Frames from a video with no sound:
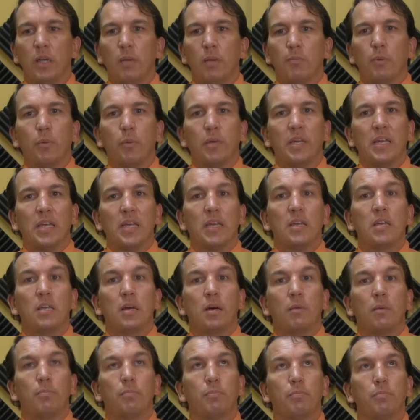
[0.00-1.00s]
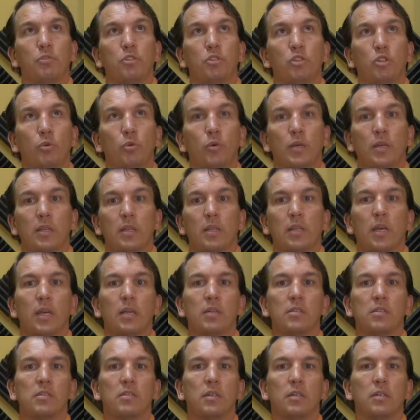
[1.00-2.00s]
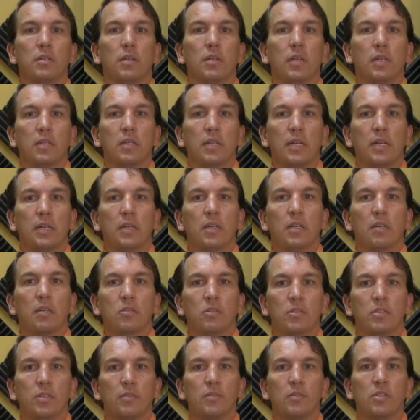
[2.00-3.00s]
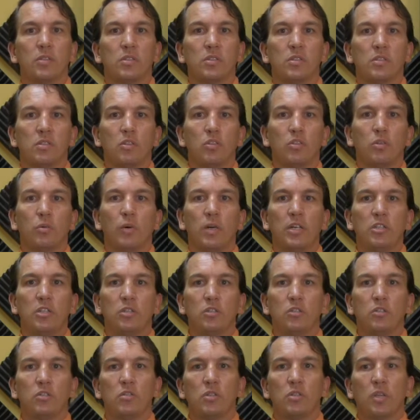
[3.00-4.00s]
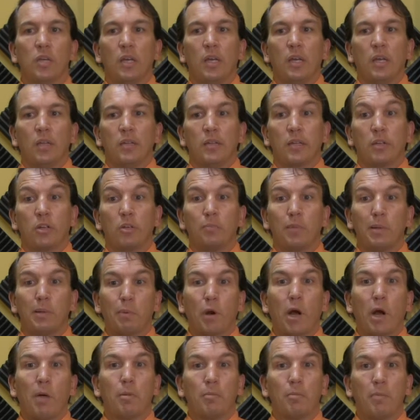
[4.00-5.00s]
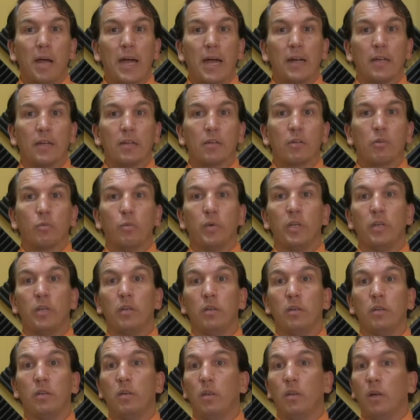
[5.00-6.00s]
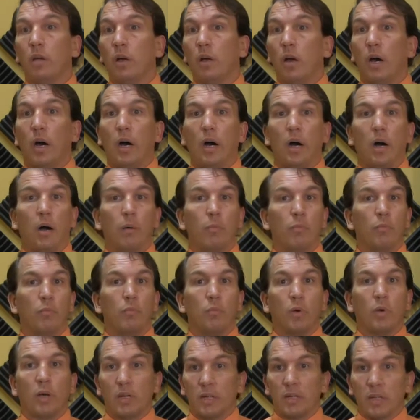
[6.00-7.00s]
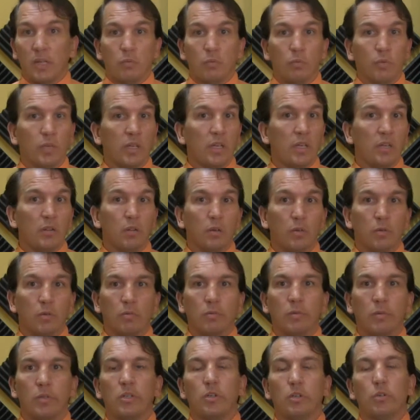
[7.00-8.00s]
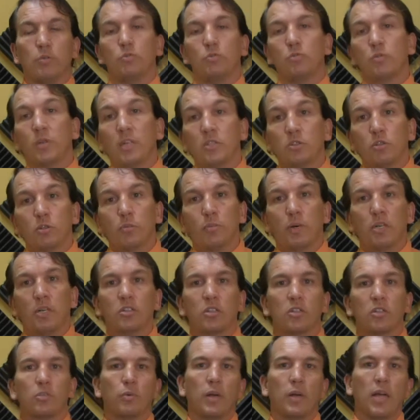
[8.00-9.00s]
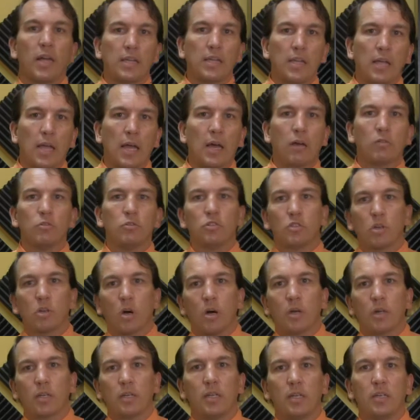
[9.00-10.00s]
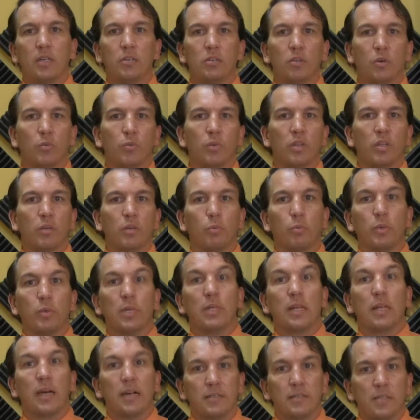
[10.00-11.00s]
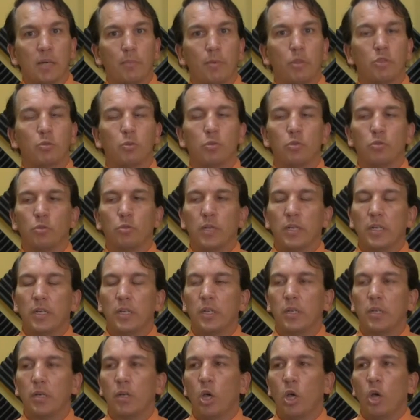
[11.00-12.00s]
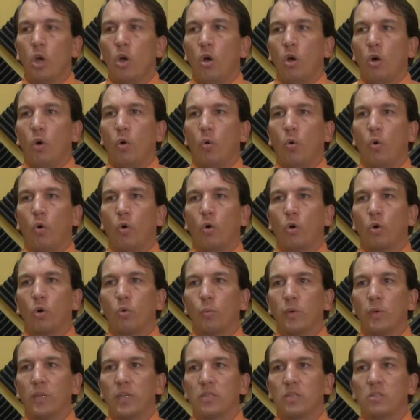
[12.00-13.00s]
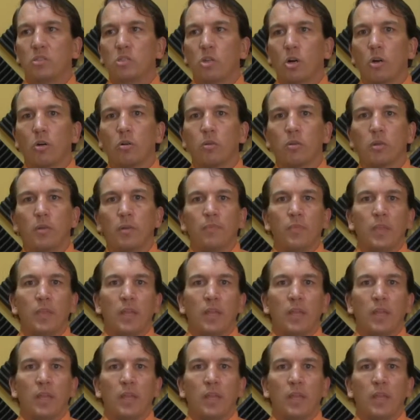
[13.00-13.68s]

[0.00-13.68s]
but we end up doing things and getting ourselves into situations that could be problematic. We either drink too much because we're hanging out and talking and don't really realize how much we're drinking, or we start